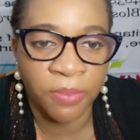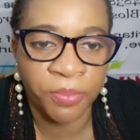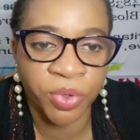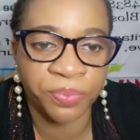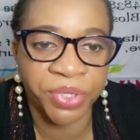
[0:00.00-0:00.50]

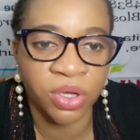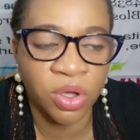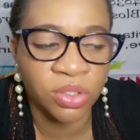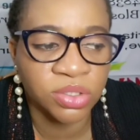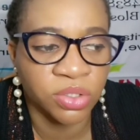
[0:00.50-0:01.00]
But
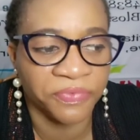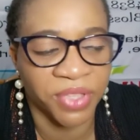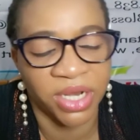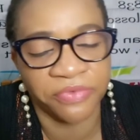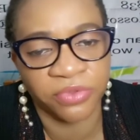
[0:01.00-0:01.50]
because of the
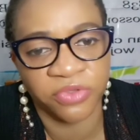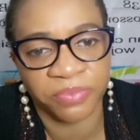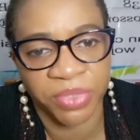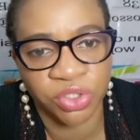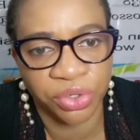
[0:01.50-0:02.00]
level of
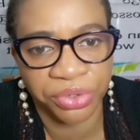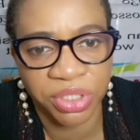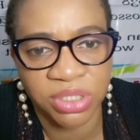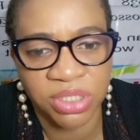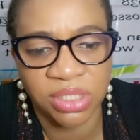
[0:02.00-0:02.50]

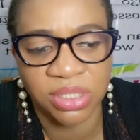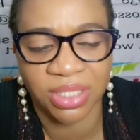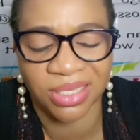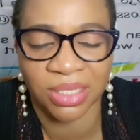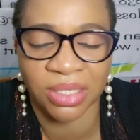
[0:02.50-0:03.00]
maturity,
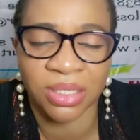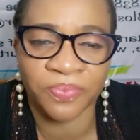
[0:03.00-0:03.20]
there are